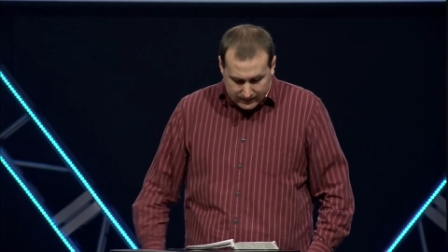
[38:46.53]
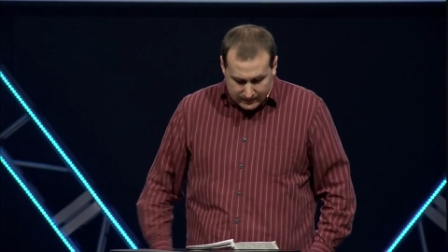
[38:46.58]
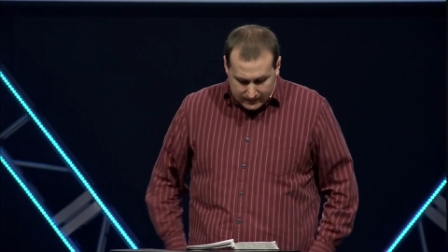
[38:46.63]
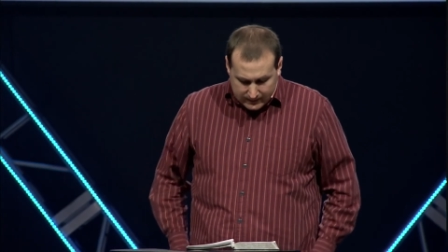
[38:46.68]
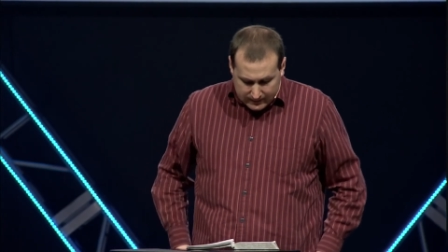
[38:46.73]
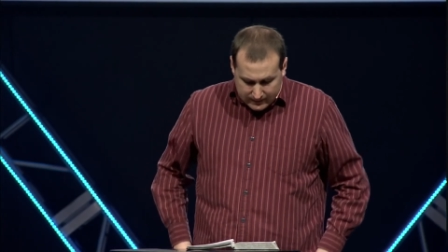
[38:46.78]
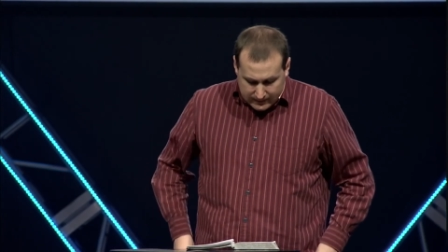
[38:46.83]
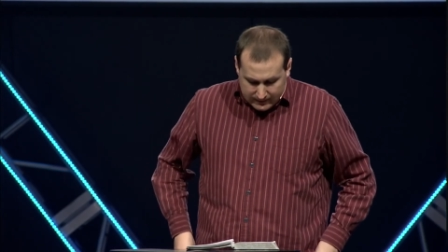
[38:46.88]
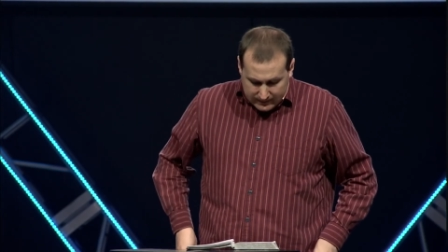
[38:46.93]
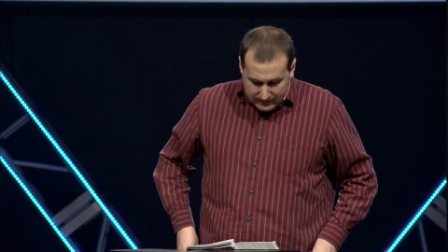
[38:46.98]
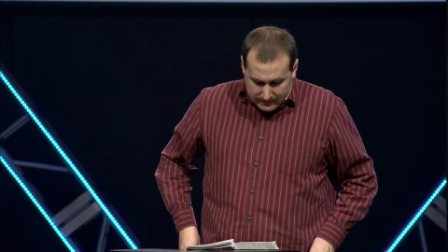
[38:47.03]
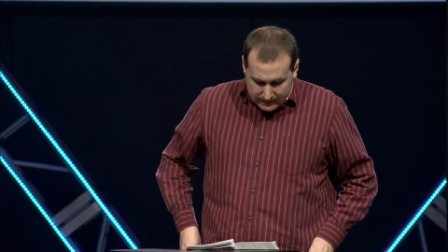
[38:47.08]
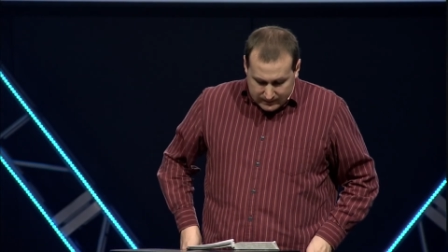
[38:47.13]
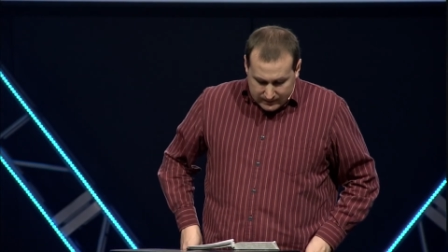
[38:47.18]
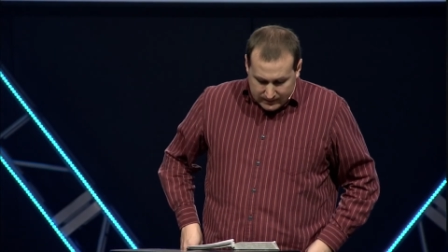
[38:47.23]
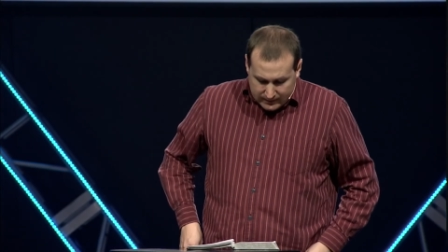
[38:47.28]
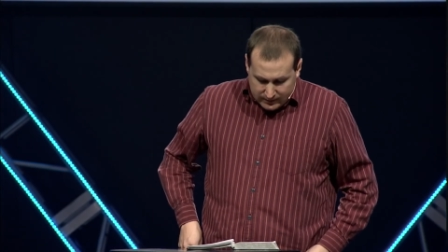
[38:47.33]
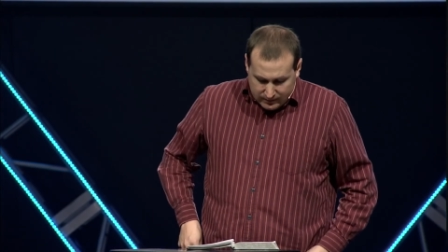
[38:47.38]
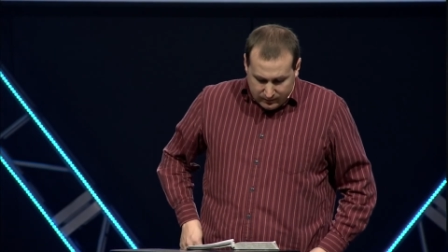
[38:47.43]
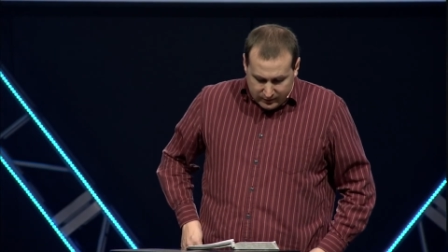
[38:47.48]

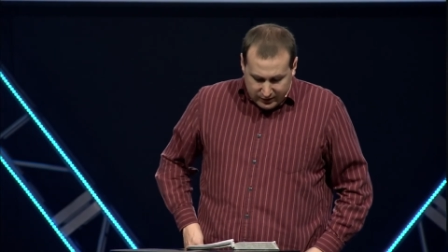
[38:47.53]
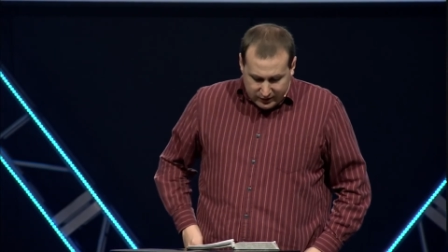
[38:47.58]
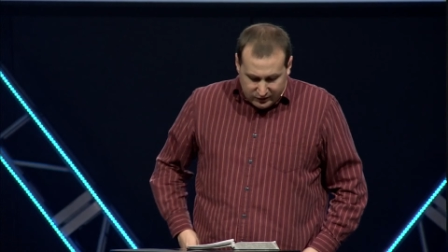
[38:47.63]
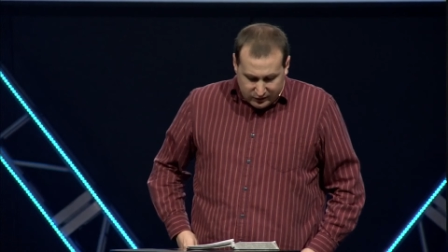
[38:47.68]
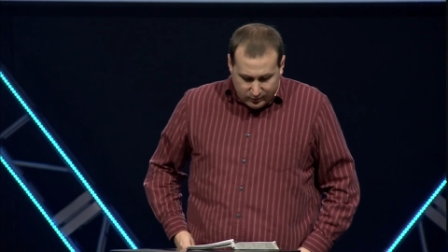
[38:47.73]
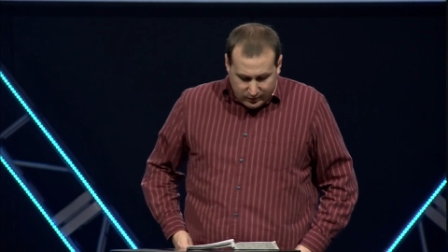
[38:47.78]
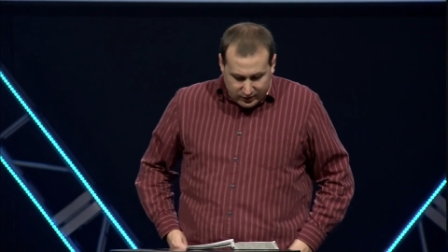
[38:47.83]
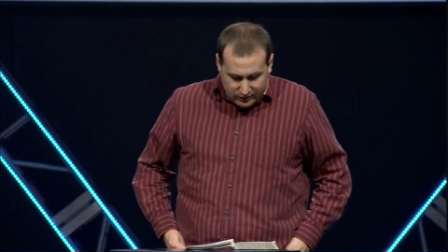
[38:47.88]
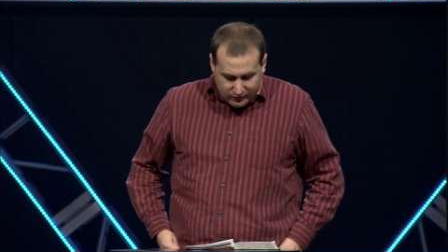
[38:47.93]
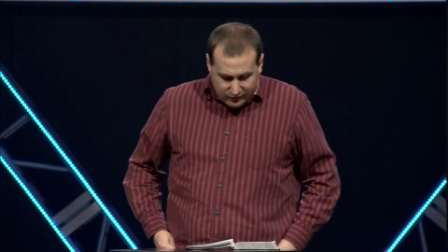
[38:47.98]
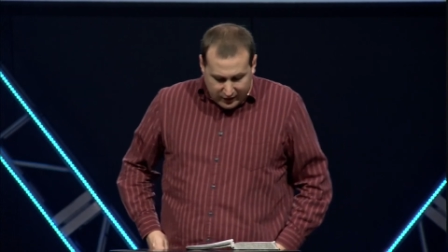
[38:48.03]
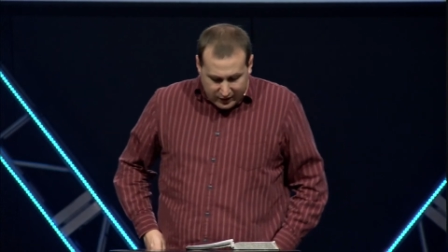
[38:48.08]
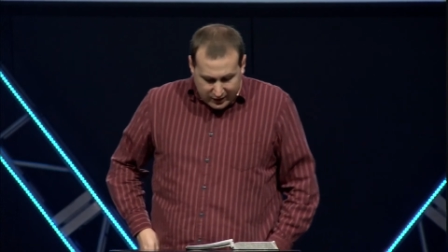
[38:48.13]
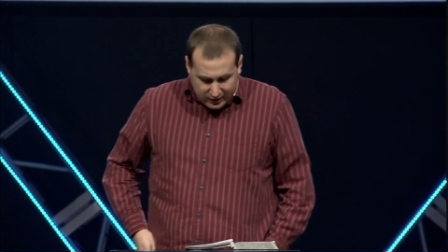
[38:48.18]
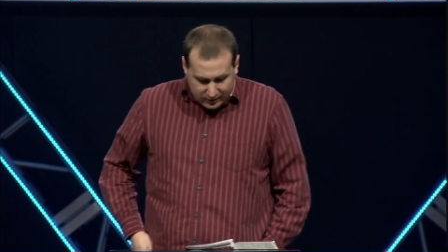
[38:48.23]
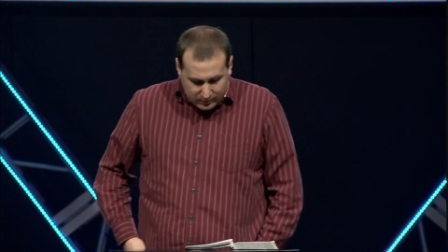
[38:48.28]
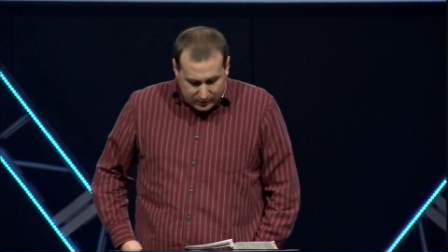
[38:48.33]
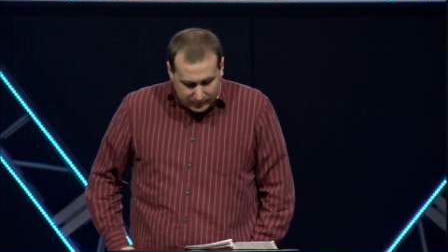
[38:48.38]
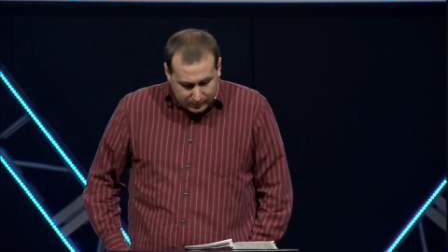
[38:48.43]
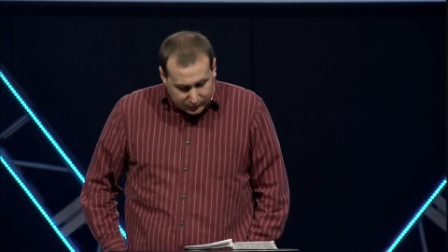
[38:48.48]
And we need to be
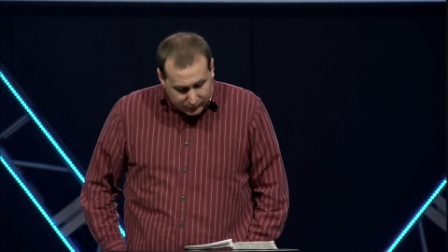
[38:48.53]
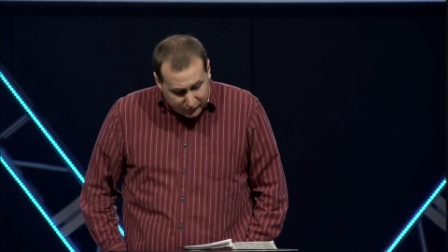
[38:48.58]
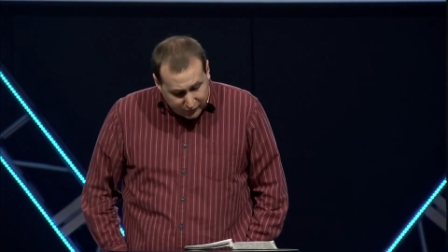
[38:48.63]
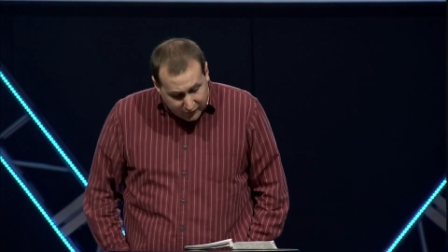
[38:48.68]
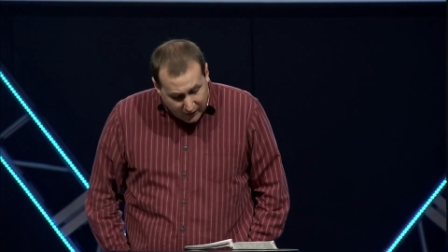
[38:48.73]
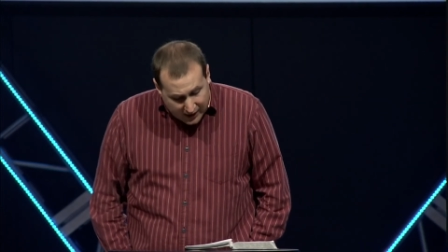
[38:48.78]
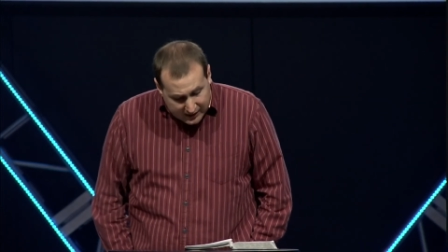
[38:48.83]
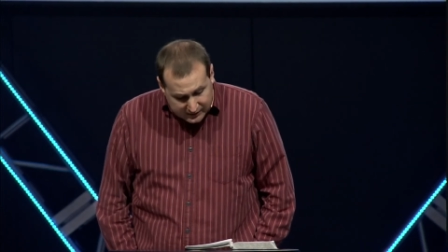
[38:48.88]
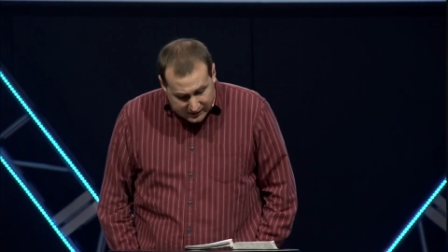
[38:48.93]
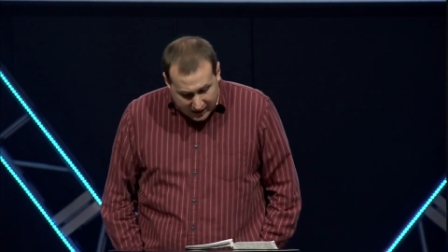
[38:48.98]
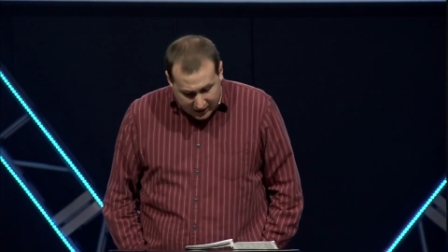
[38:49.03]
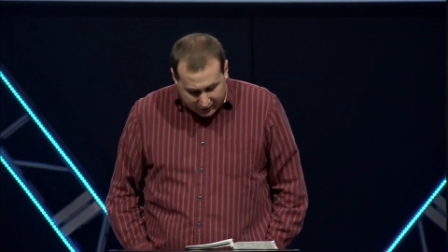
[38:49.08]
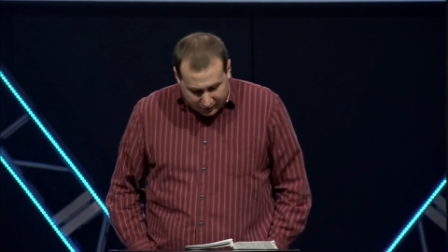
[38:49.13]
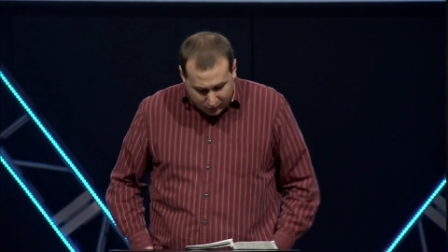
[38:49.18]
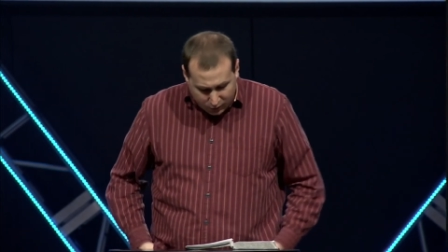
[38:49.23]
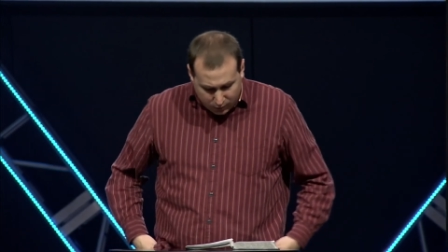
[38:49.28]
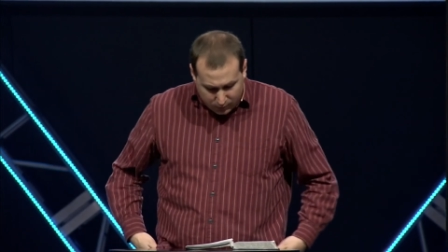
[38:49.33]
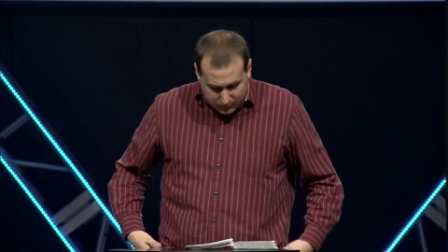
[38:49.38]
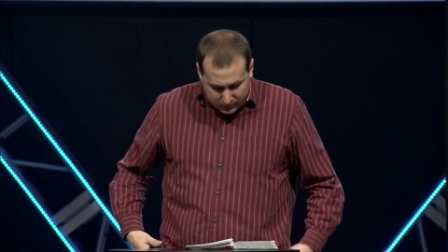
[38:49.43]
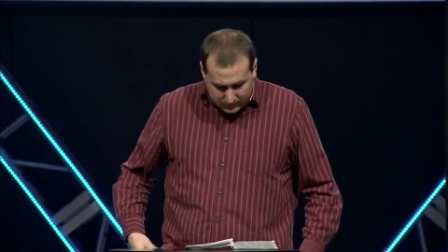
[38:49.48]
inviting people to find that
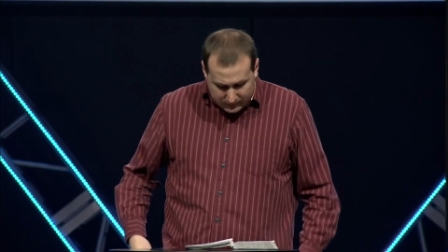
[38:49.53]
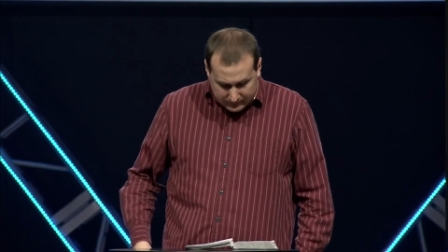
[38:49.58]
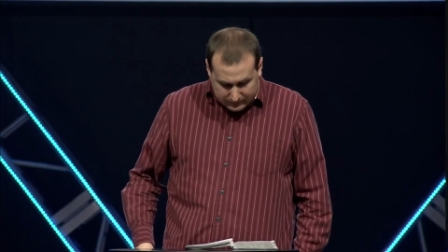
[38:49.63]
hope.